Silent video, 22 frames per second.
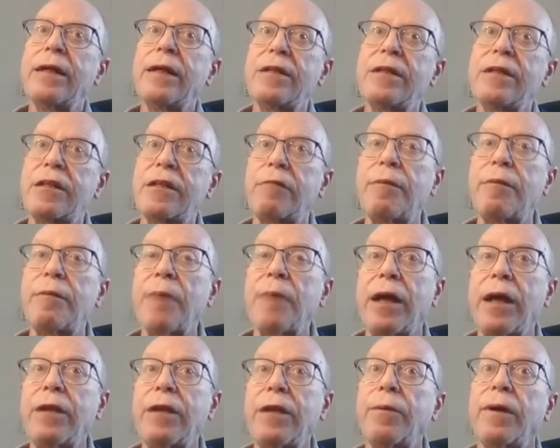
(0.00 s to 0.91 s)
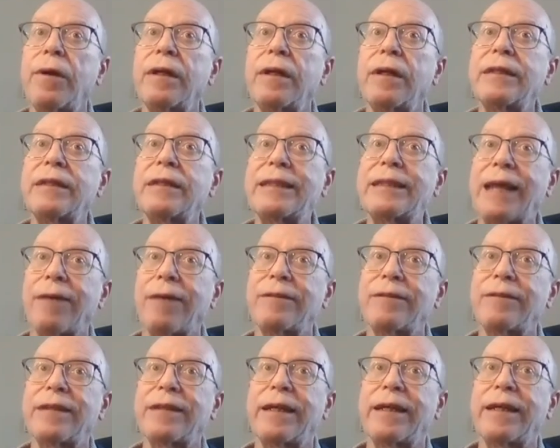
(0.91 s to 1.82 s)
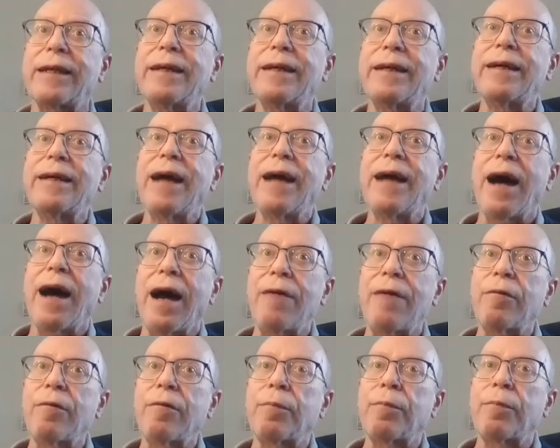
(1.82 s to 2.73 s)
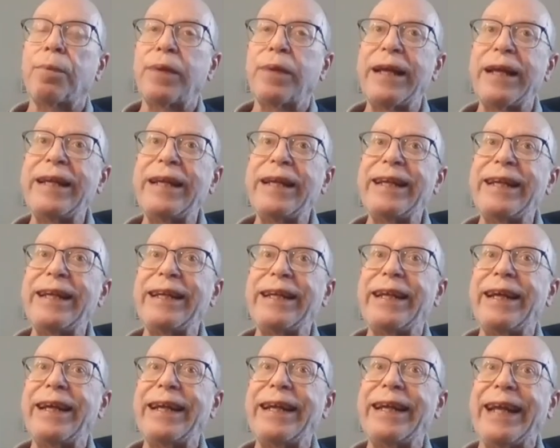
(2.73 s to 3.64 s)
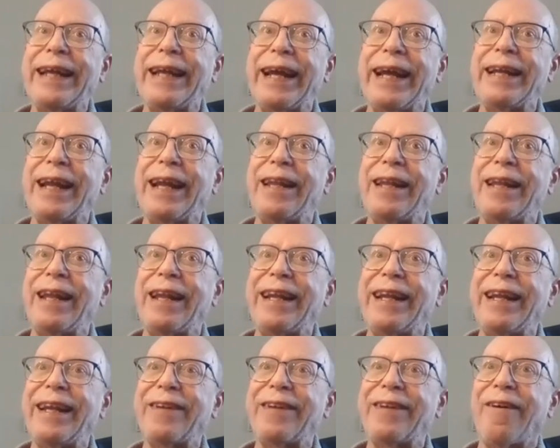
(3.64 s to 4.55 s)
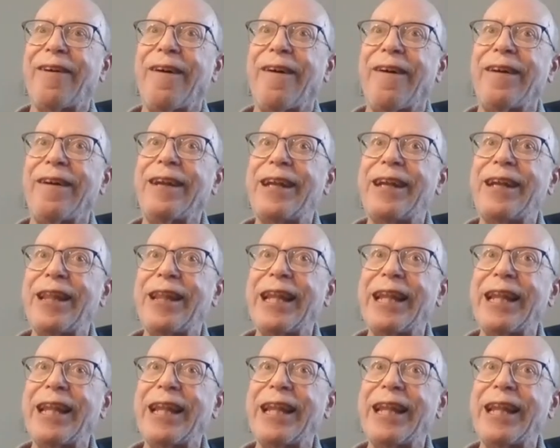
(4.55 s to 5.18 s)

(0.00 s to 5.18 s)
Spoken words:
Just to remind you what it sounds like, I will play it again and then get on to the